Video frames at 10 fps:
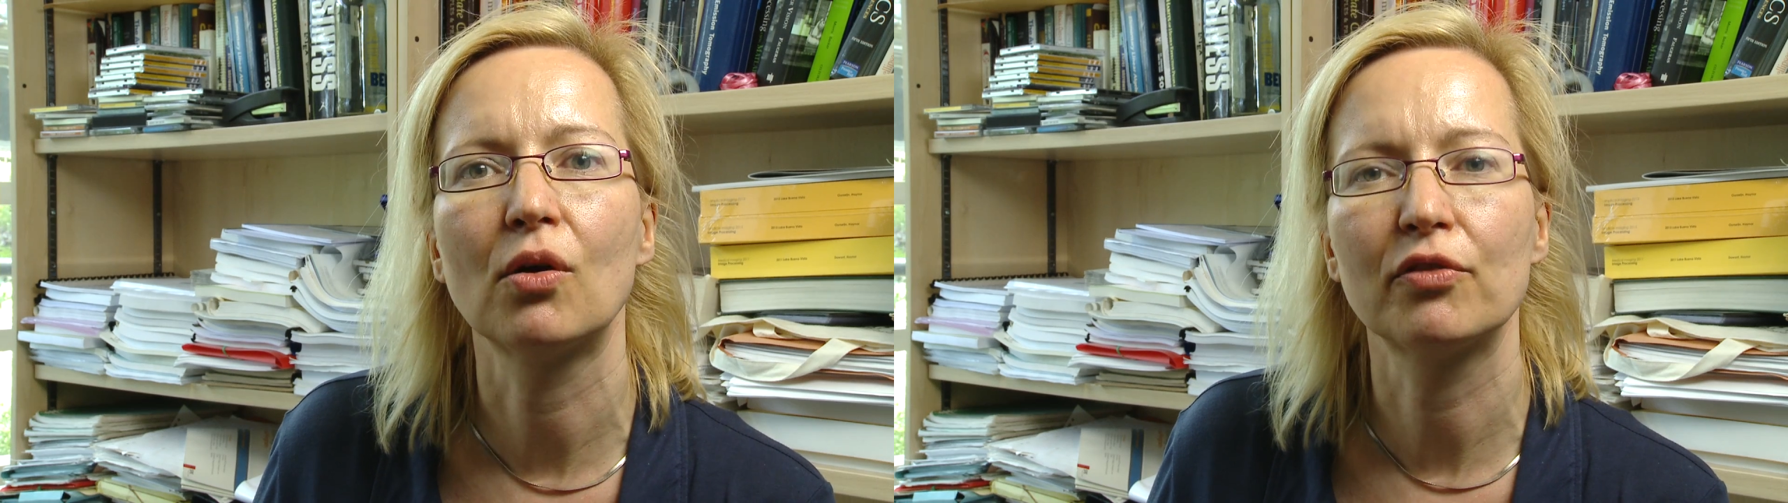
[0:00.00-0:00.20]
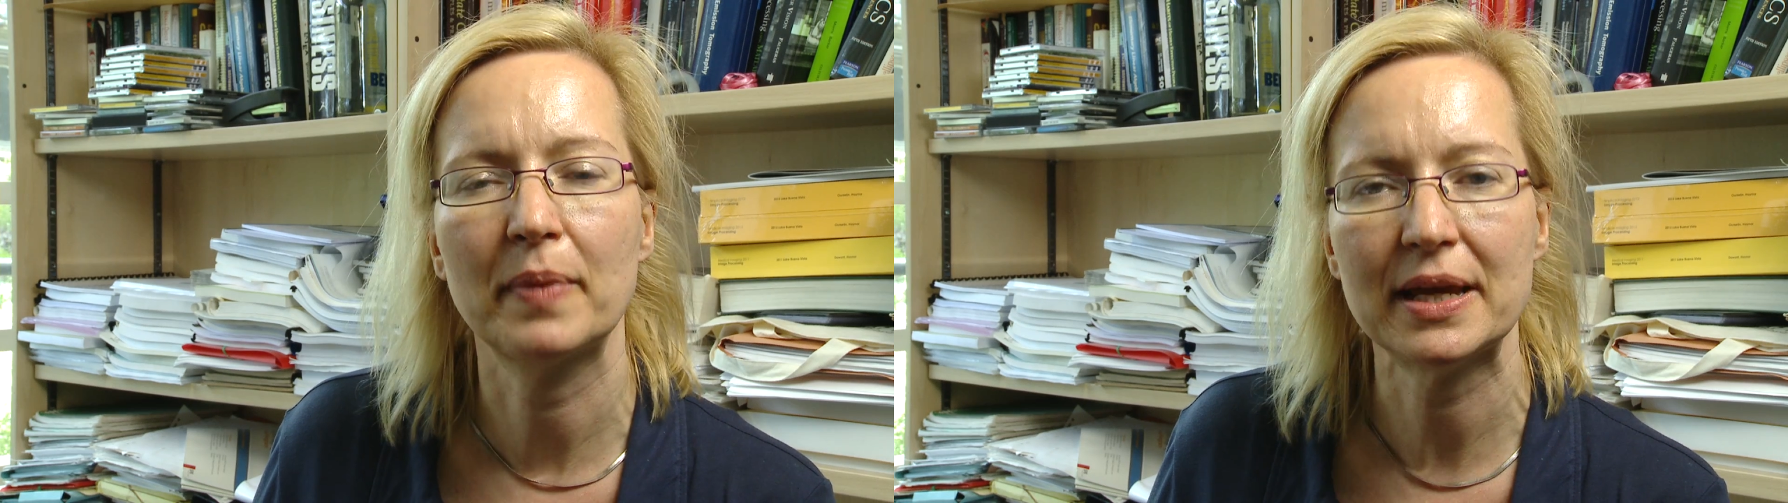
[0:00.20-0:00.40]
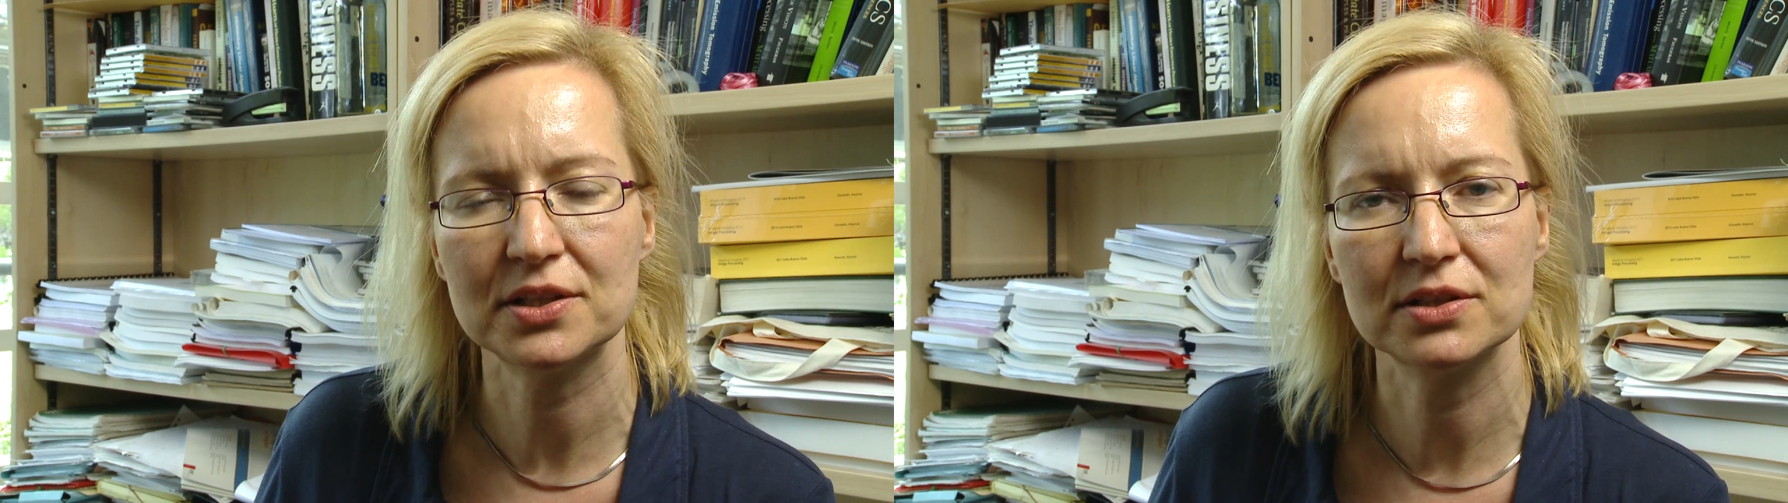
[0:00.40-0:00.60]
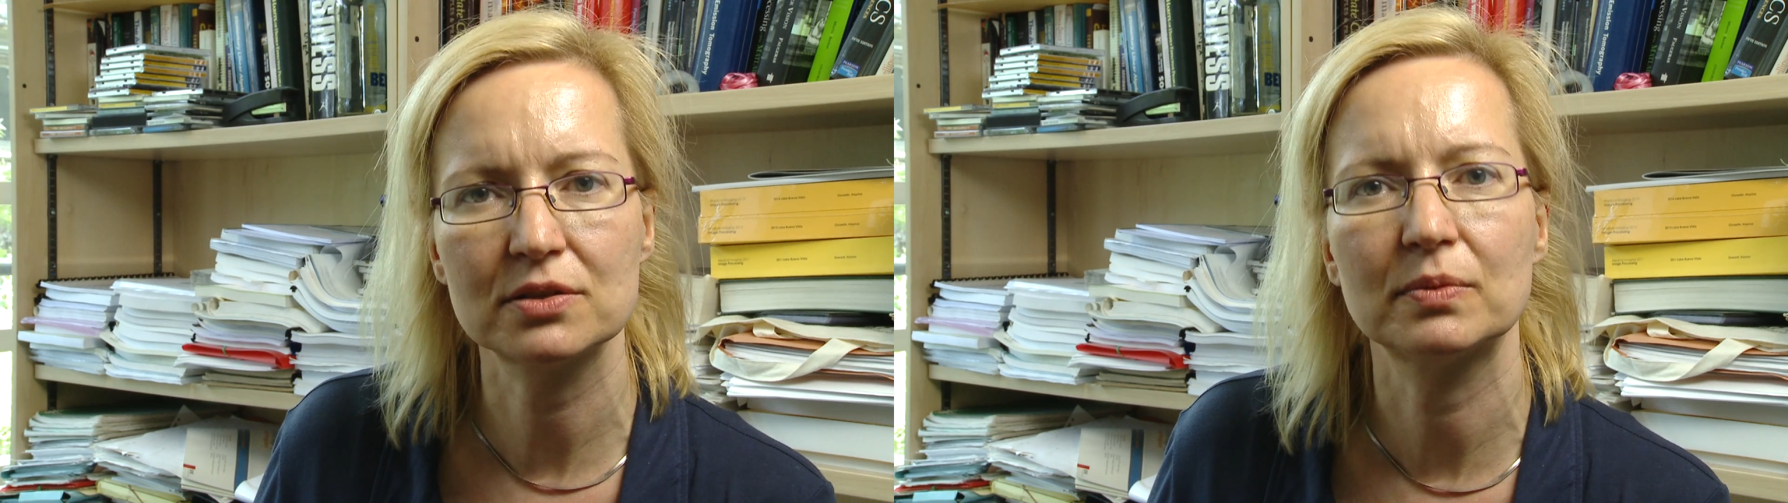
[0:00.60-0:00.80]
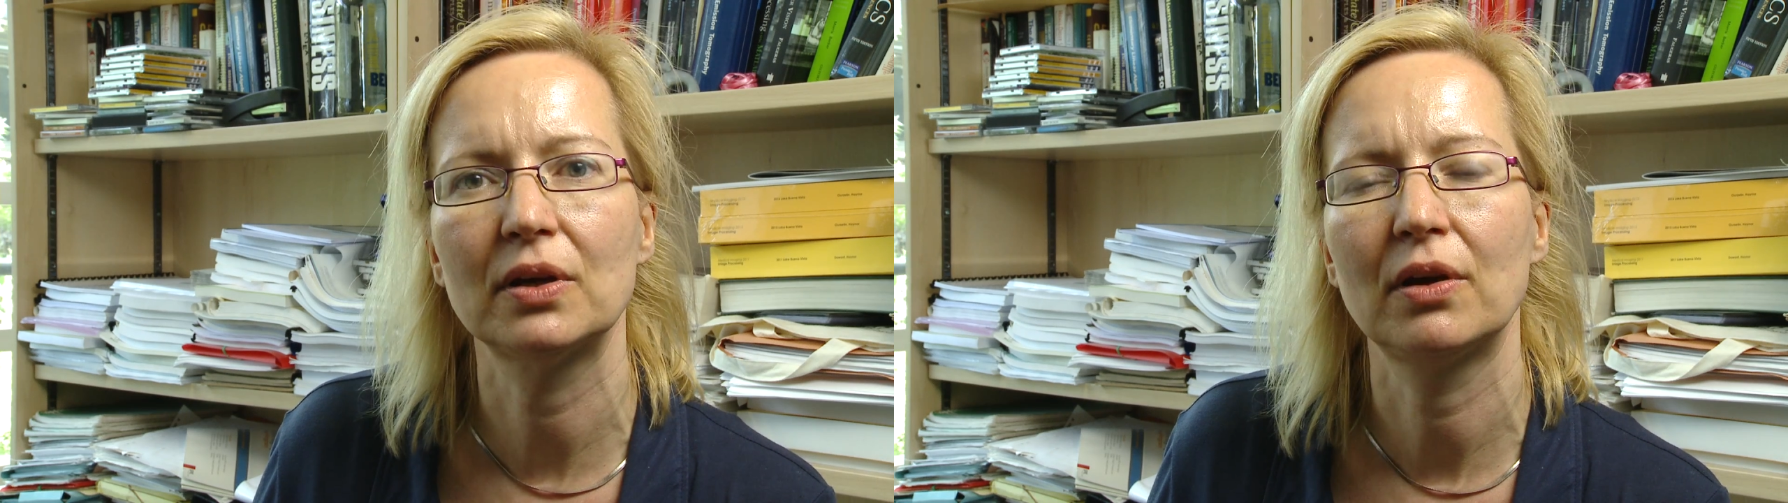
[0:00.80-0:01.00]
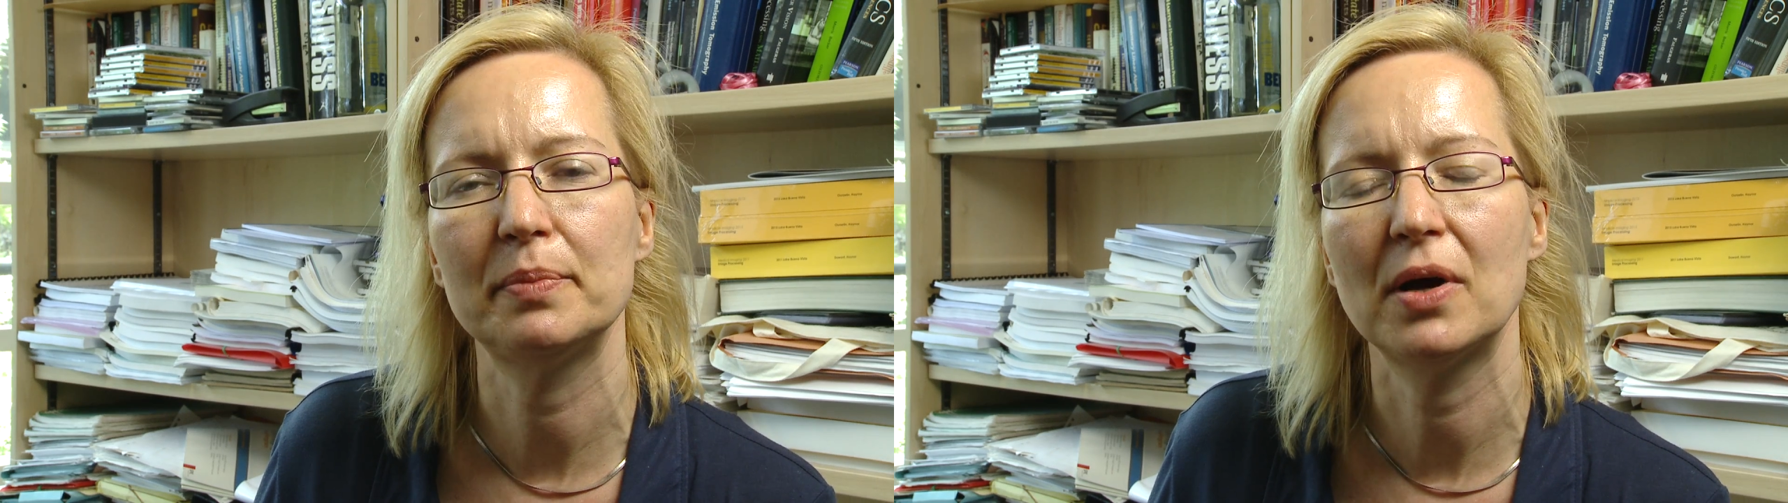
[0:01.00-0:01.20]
of patients with early